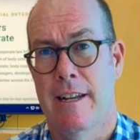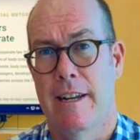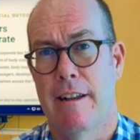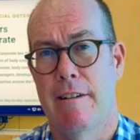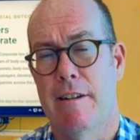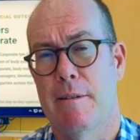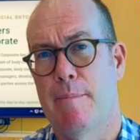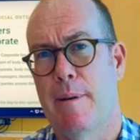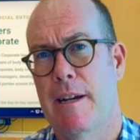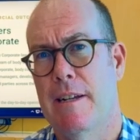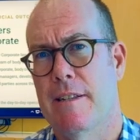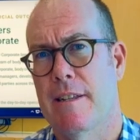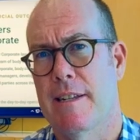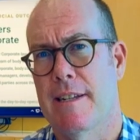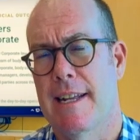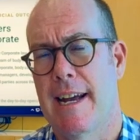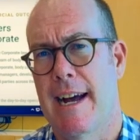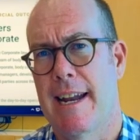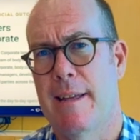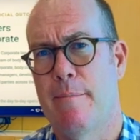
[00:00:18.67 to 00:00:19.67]
Now, I suppose the
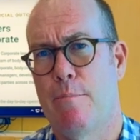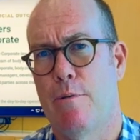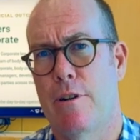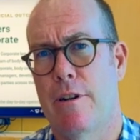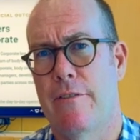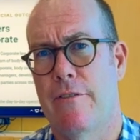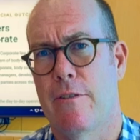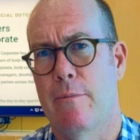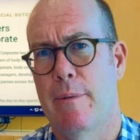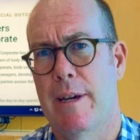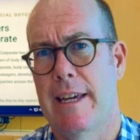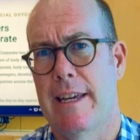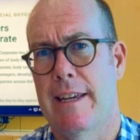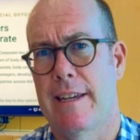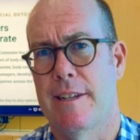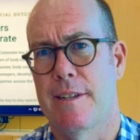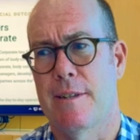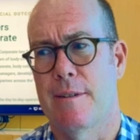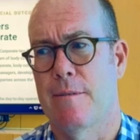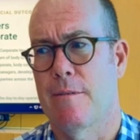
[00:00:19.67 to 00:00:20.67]
starting point for me
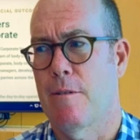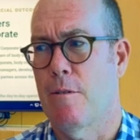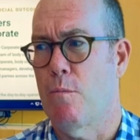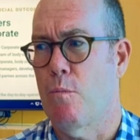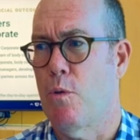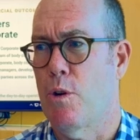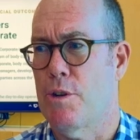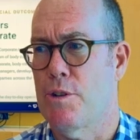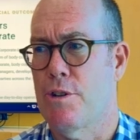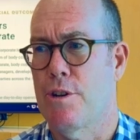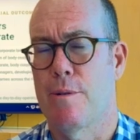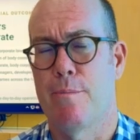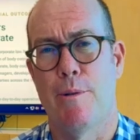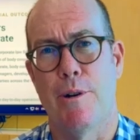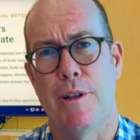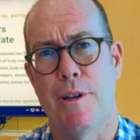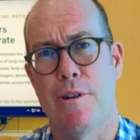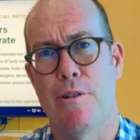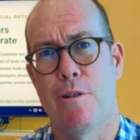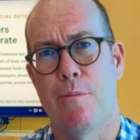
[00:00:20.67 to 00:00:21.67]
is, what should a
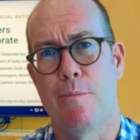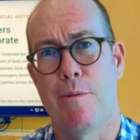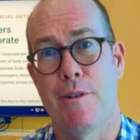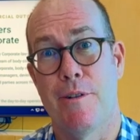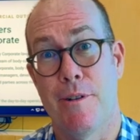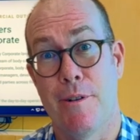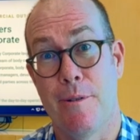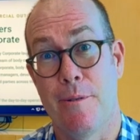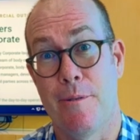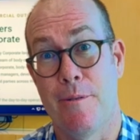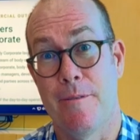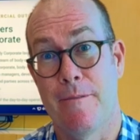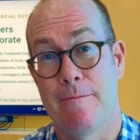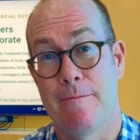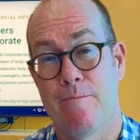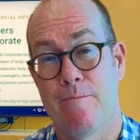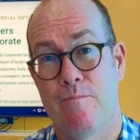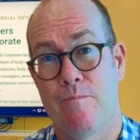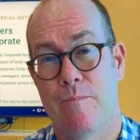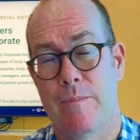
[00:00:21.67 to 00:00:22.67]
body corporate do?
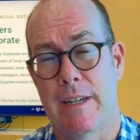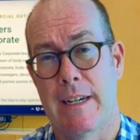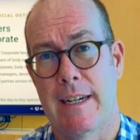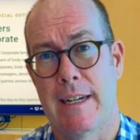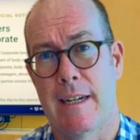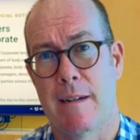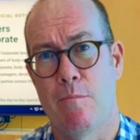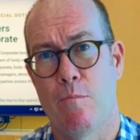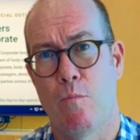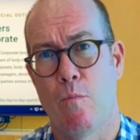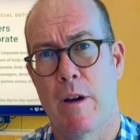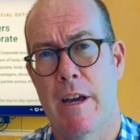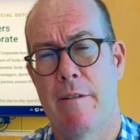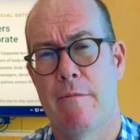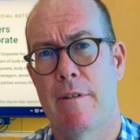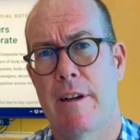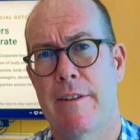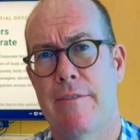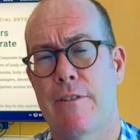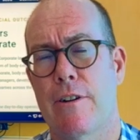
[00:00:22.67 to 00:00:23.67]
Where
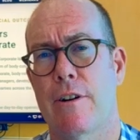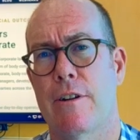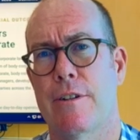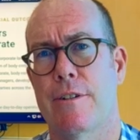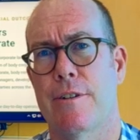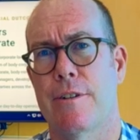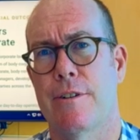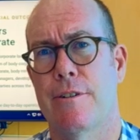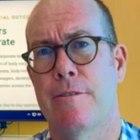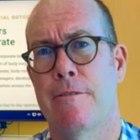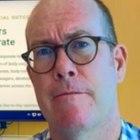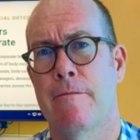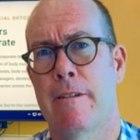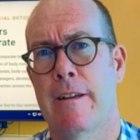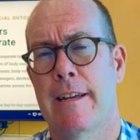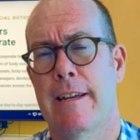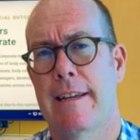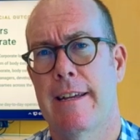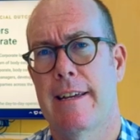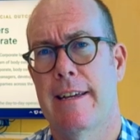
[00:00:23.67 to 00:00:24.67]
we've got to
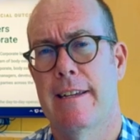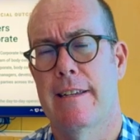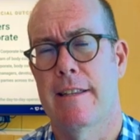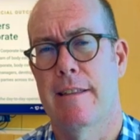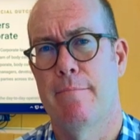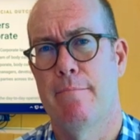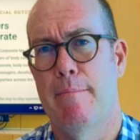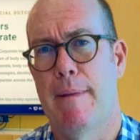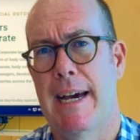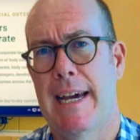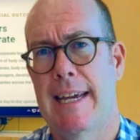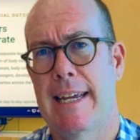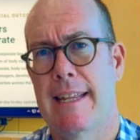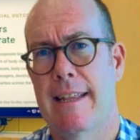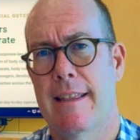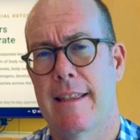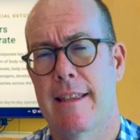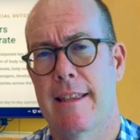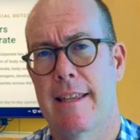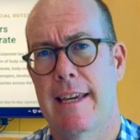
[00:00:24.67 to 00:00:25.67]
is the
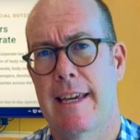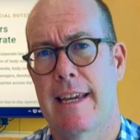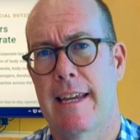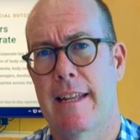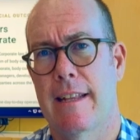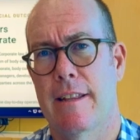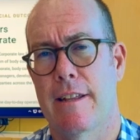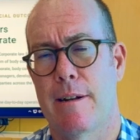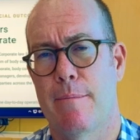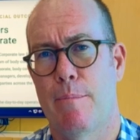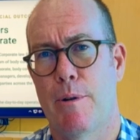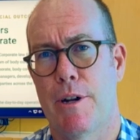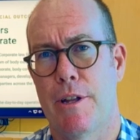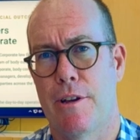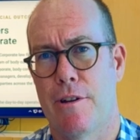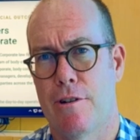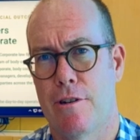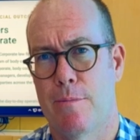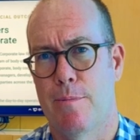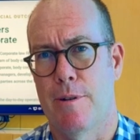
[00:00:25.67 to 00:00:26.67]
main thing that a body
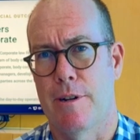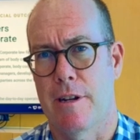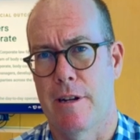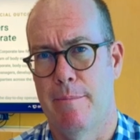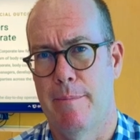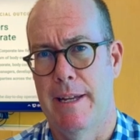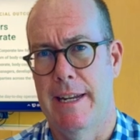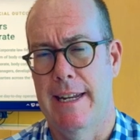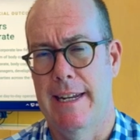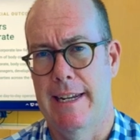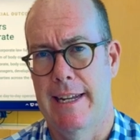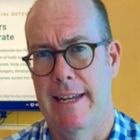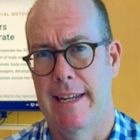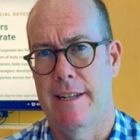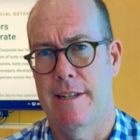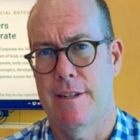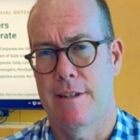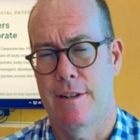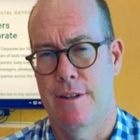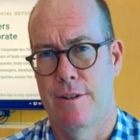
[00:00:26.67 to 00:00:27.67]
corporate committee
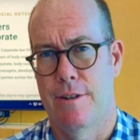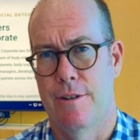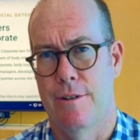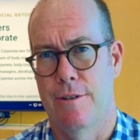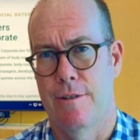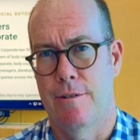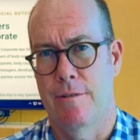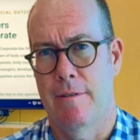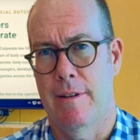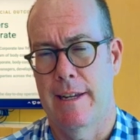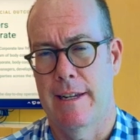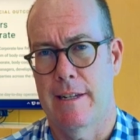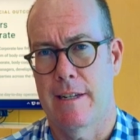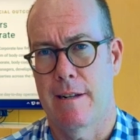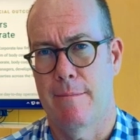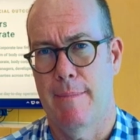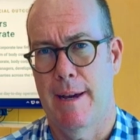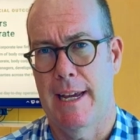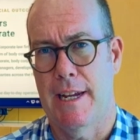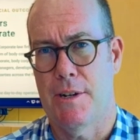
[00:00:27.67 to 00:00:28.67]
needs to do is
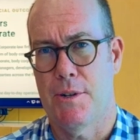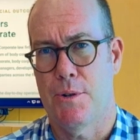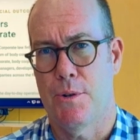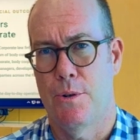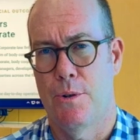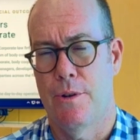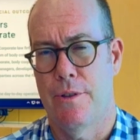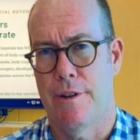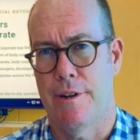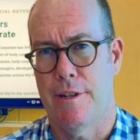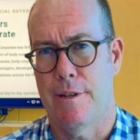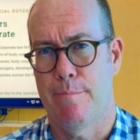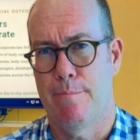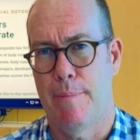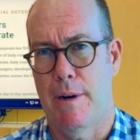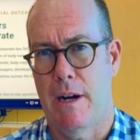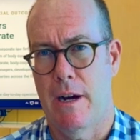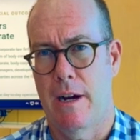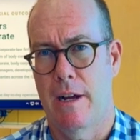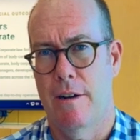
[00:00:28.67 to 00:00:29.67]
to make sure that its
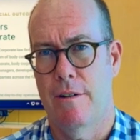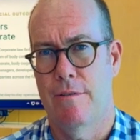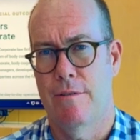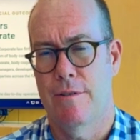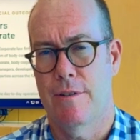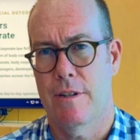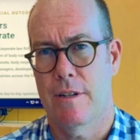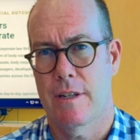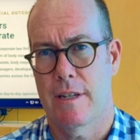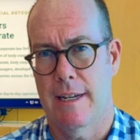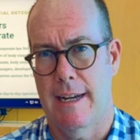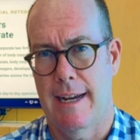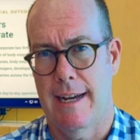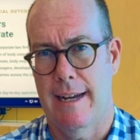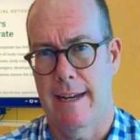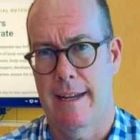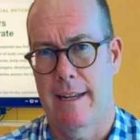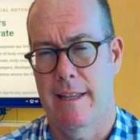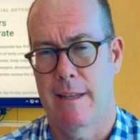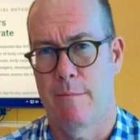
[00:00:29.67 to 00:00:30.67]
bylaws
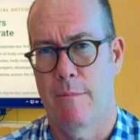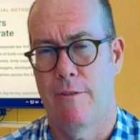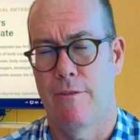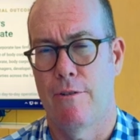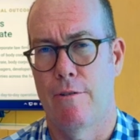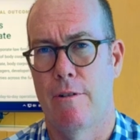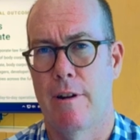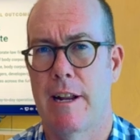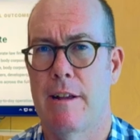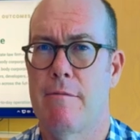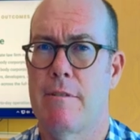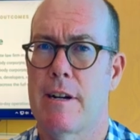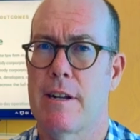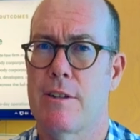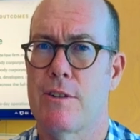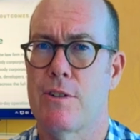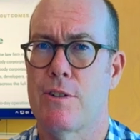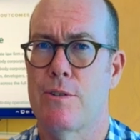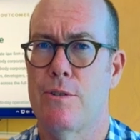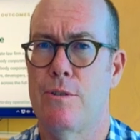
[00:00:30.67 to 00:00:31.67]
say that before anyone
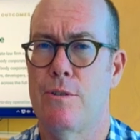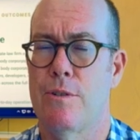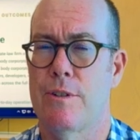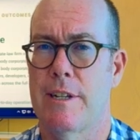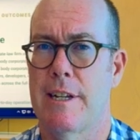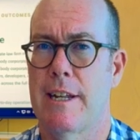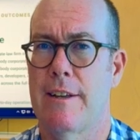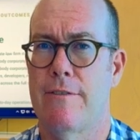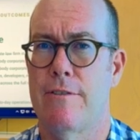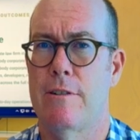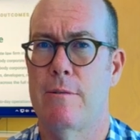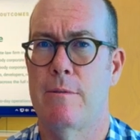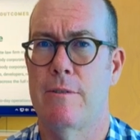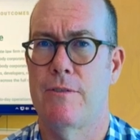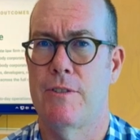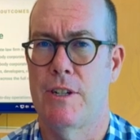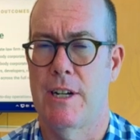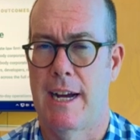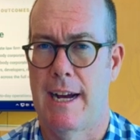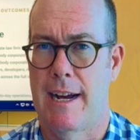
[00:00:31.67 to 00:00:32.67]
installs any form
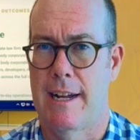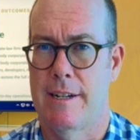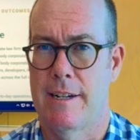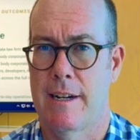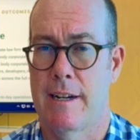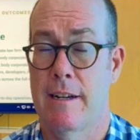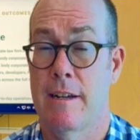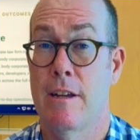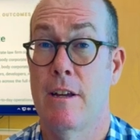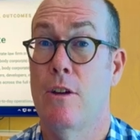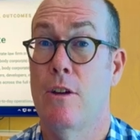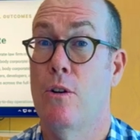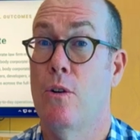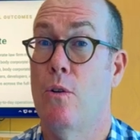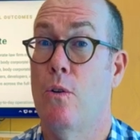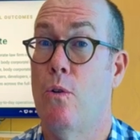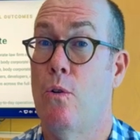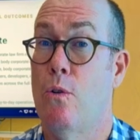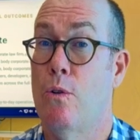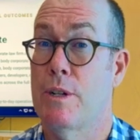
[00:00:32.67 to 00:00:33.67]
of charger
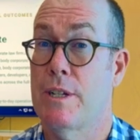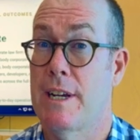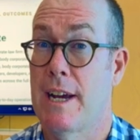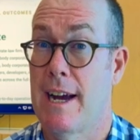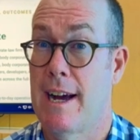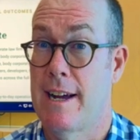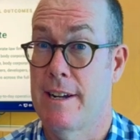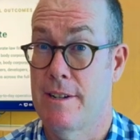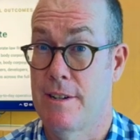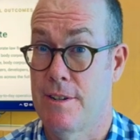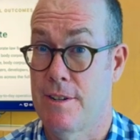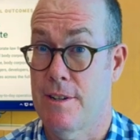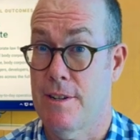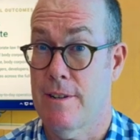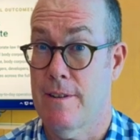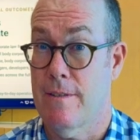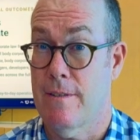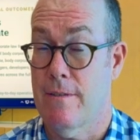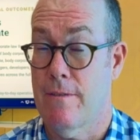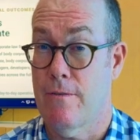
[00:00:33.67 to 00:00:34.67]
or
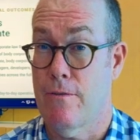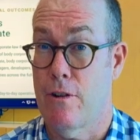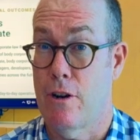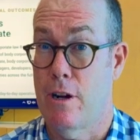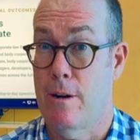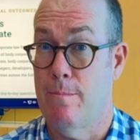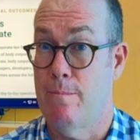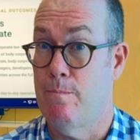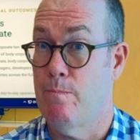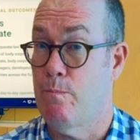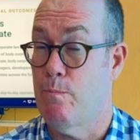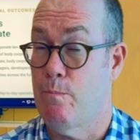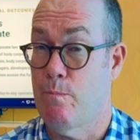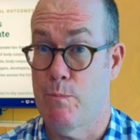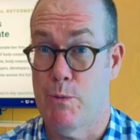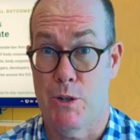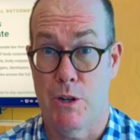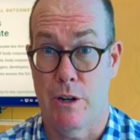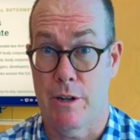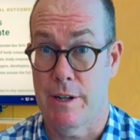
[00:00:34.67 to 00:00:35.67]
charges from
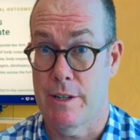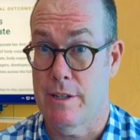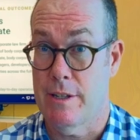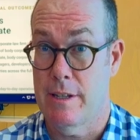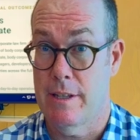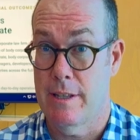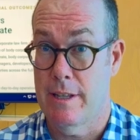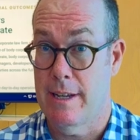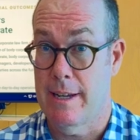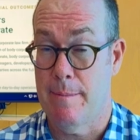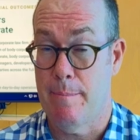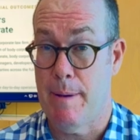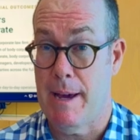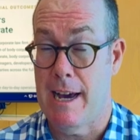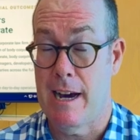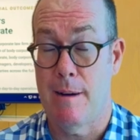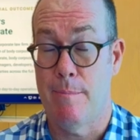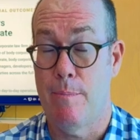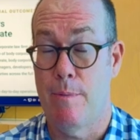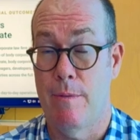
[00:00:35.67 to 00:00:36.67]
sockets in their
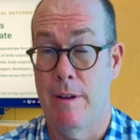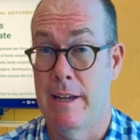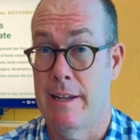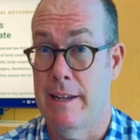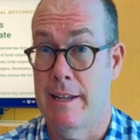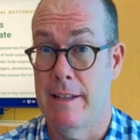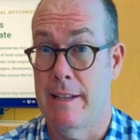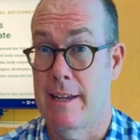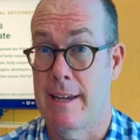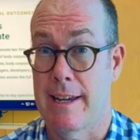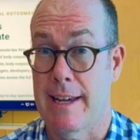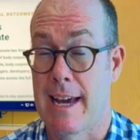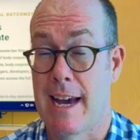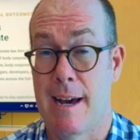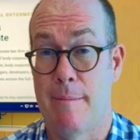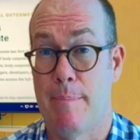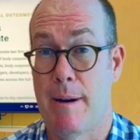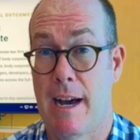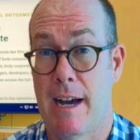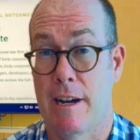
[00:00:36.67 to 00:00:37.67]

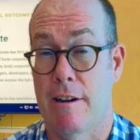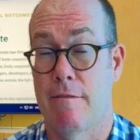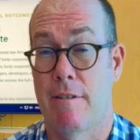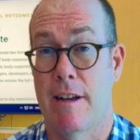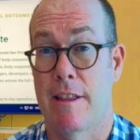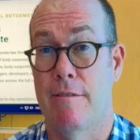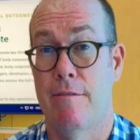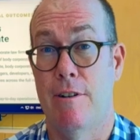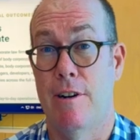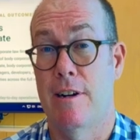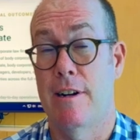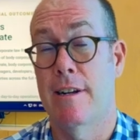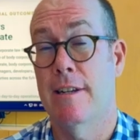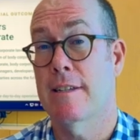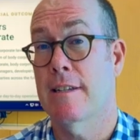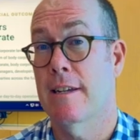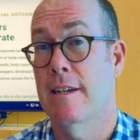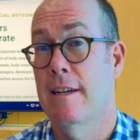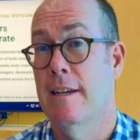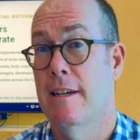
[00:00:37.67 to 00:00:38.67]
car park or
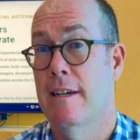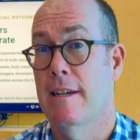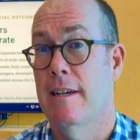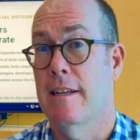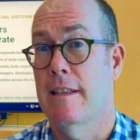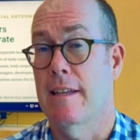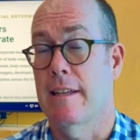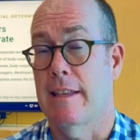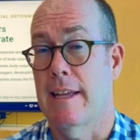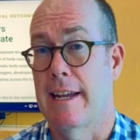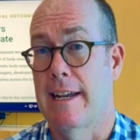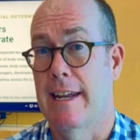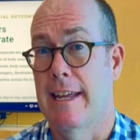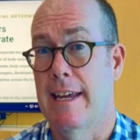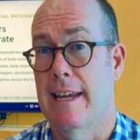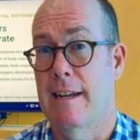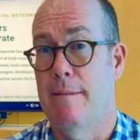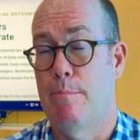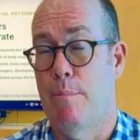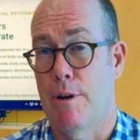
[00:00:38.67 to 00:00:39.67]
otherwise, that they
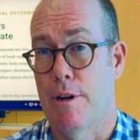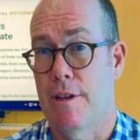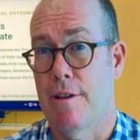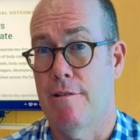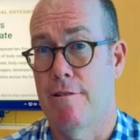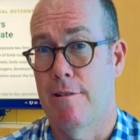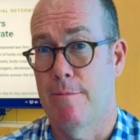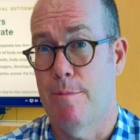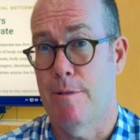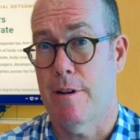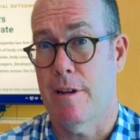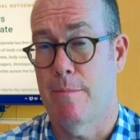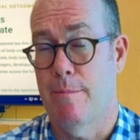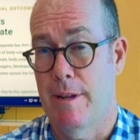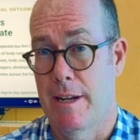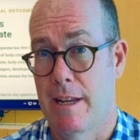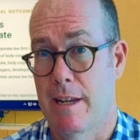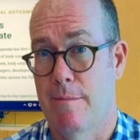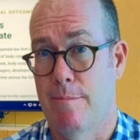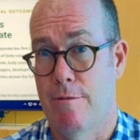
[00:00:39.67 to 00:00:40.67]
need body corporate
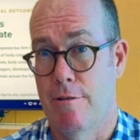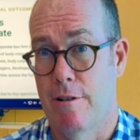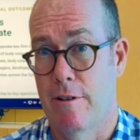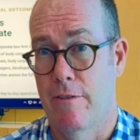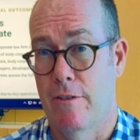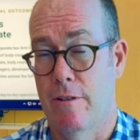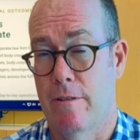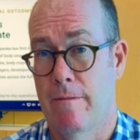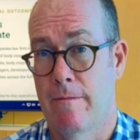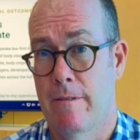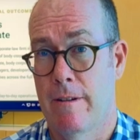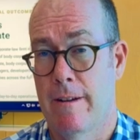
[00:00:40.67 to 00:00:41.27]
committee approval.